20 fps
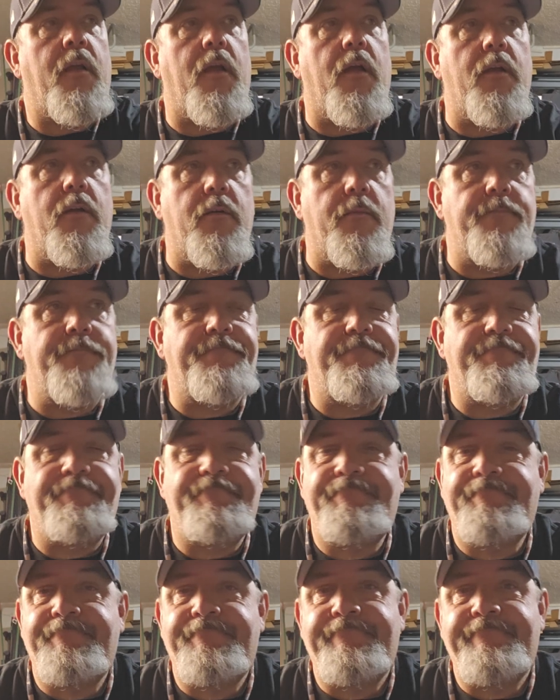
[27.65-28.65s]
Um,
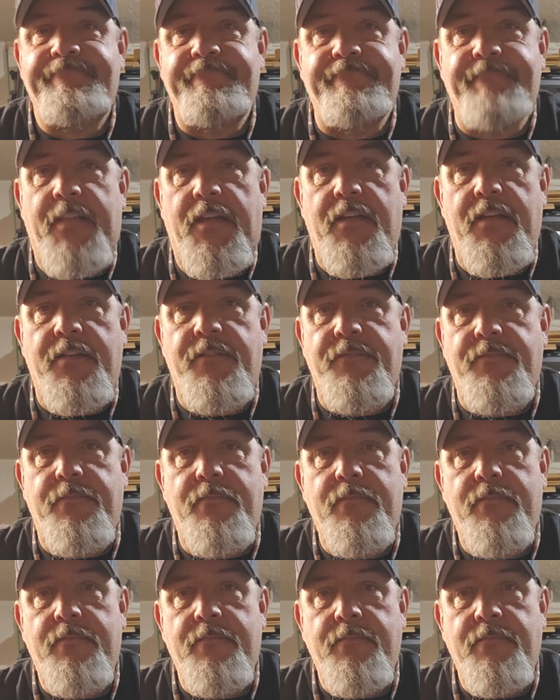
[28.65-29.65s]
I didn't
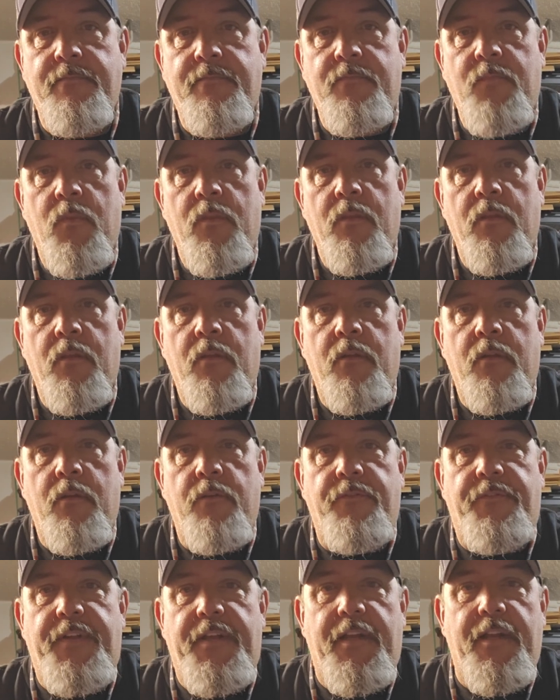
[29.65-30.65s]

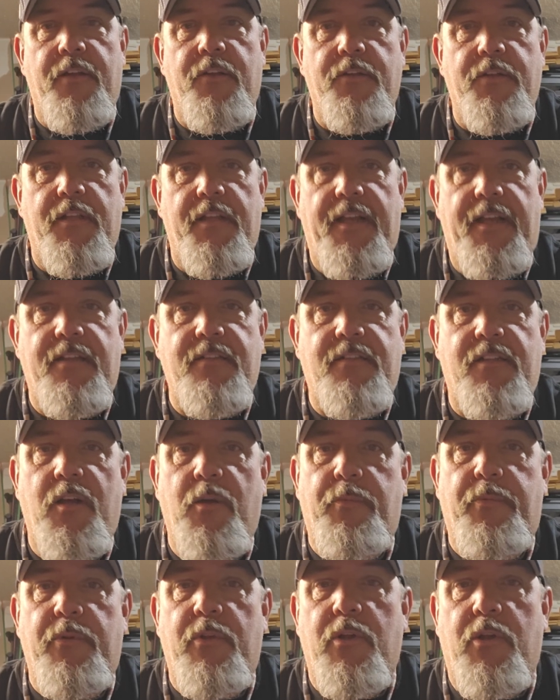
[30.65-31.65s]
video the last
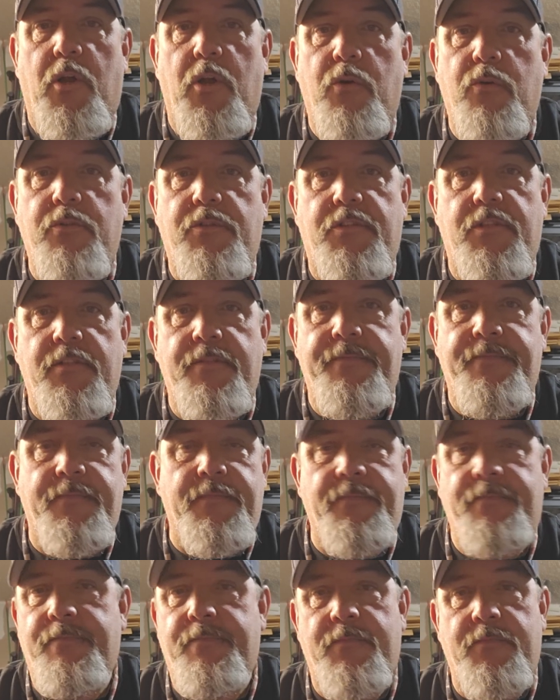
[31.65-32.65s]
couple of coats.
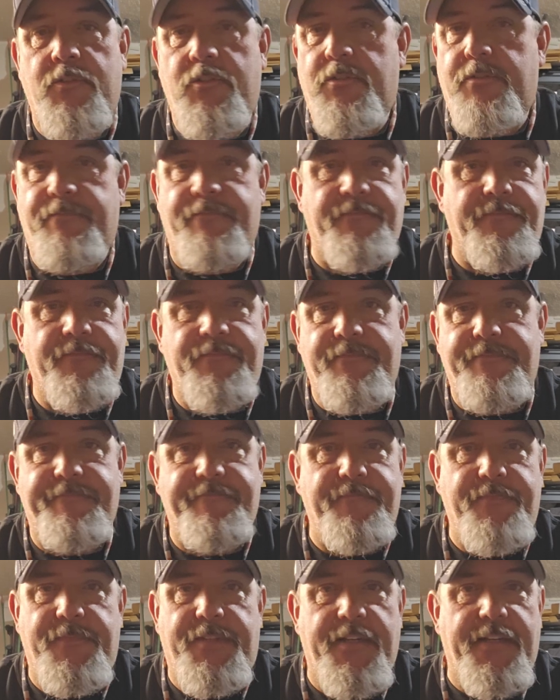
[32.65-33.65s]
Just
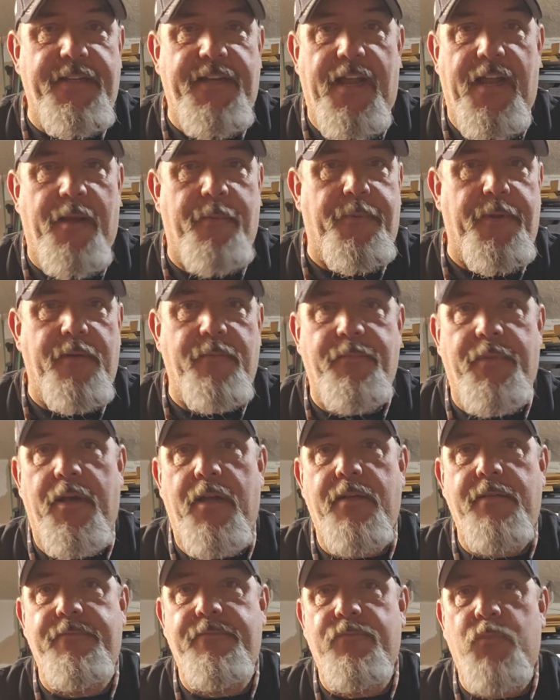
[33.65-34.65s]
didn't happen,
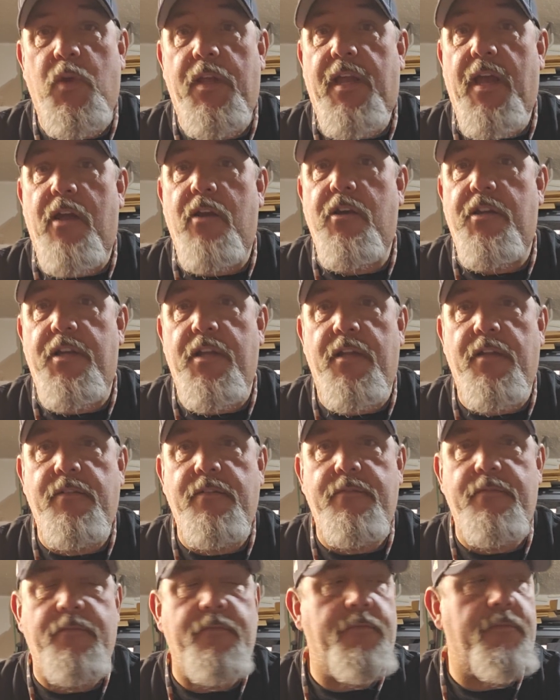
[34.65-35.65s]
but we got her
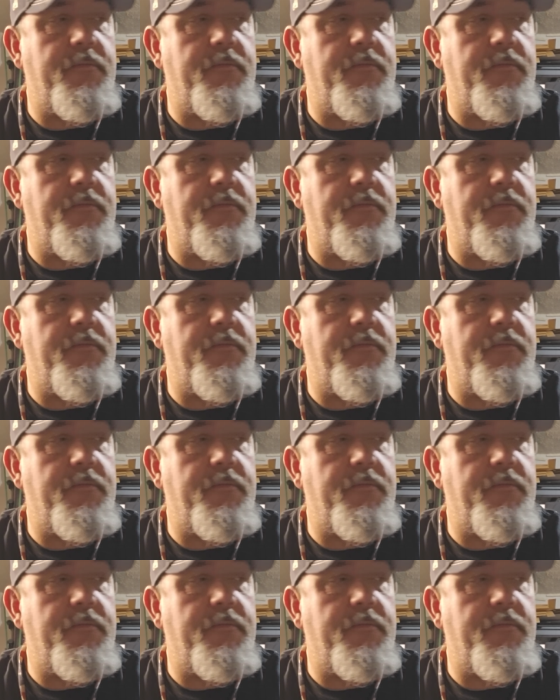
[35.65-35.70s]
done.